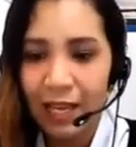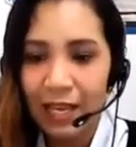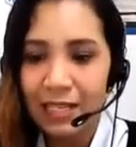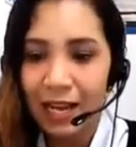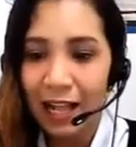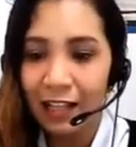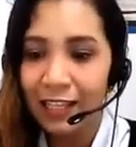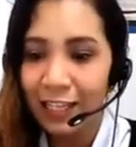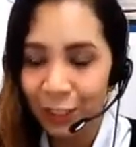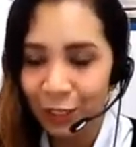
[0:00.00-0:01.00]
Is it
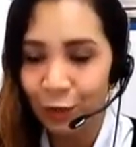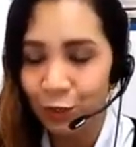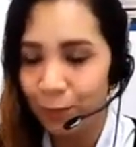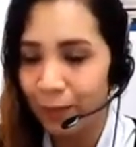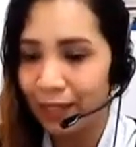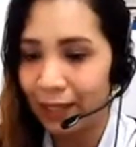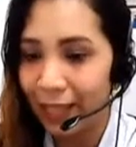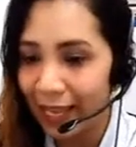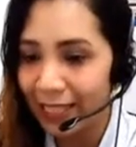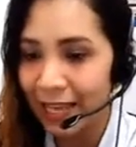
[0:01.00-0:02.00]
healthy to go to bed
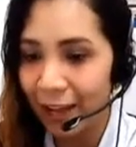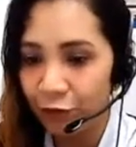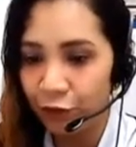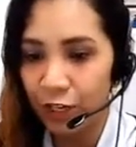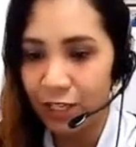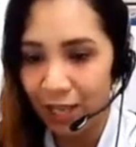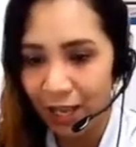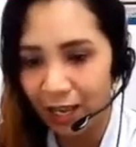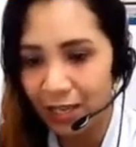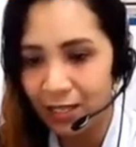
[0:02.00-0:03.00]
late every
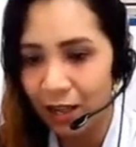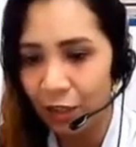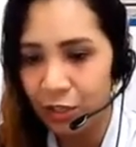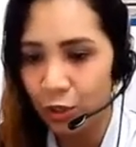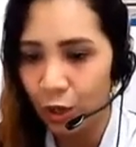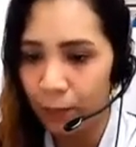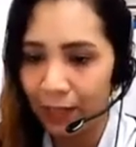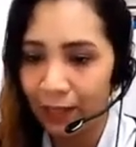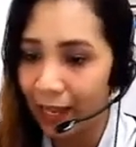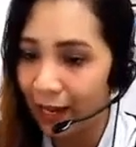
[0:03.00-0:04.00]
day? Is it healthy to go to
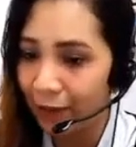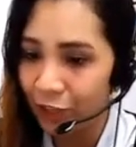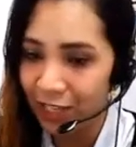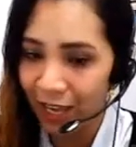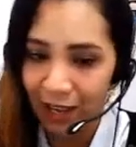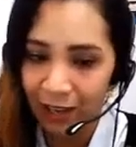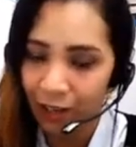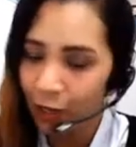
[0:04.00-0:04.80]
bed late every day?